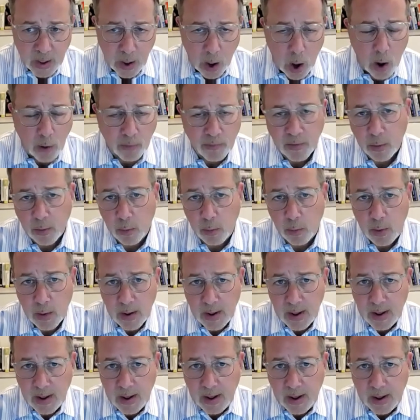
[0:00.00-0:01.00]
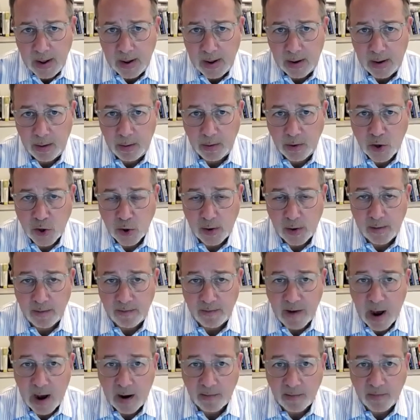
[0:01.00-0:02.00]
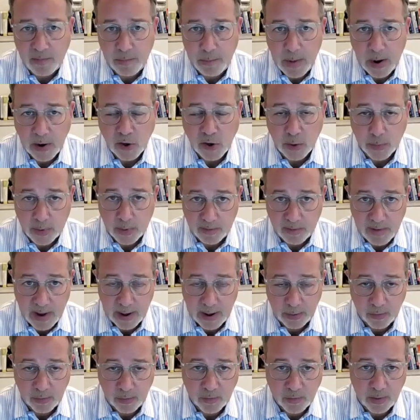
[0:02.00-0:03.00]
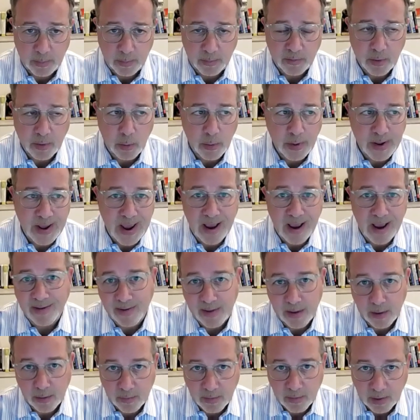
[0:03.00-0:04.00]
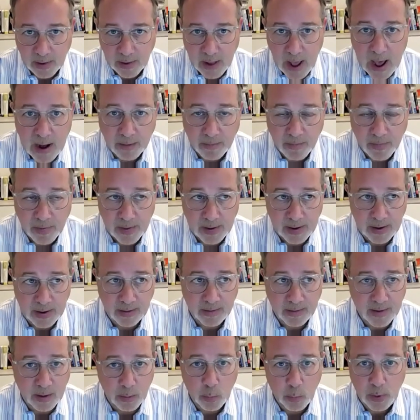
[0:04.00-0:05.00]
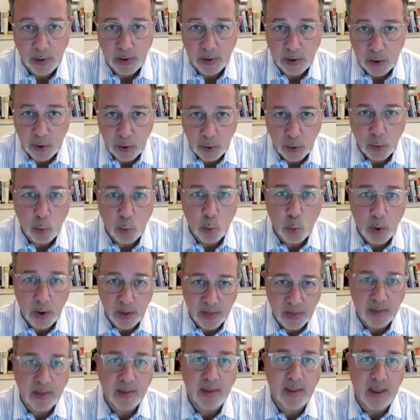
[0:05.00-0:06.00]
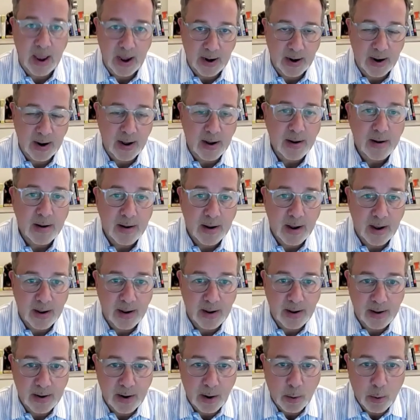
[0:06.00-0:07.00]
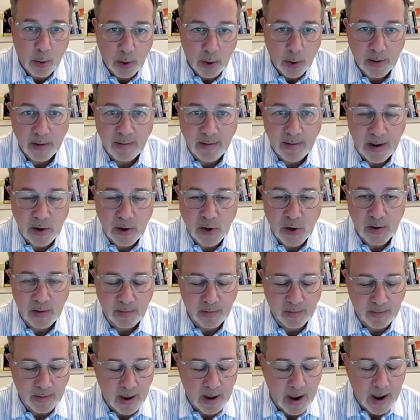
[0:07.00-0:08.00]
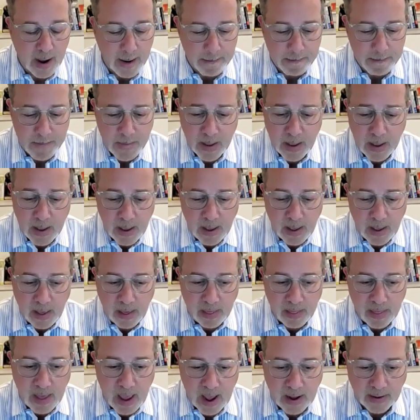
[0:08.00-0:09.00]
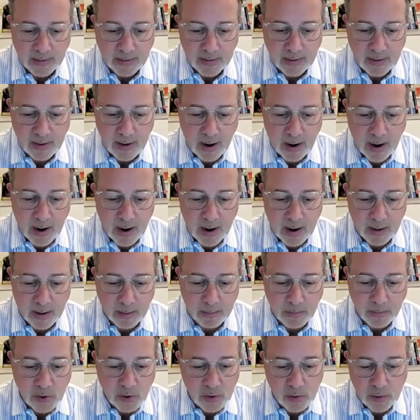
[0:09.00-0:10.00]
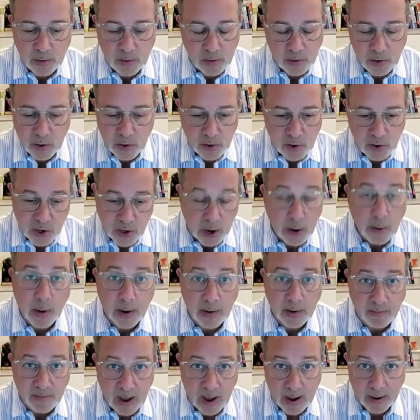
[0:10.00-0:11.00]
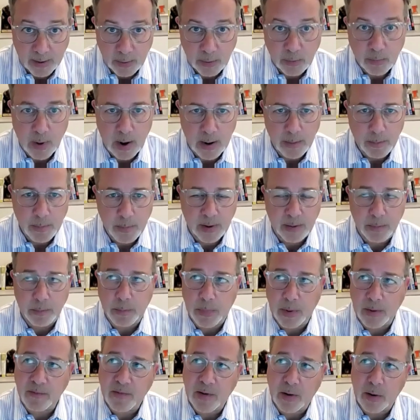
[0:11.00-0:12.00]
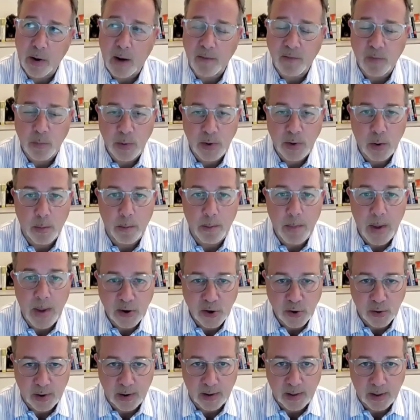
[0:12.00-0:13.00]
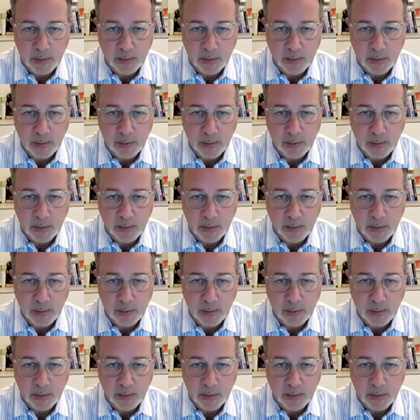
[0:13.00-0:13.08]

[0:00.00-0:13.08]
Also, it should involve measurable value streams. So yes, there's a lot of things that we do with data in our organizations that generate value, right? But very often we don't measure it.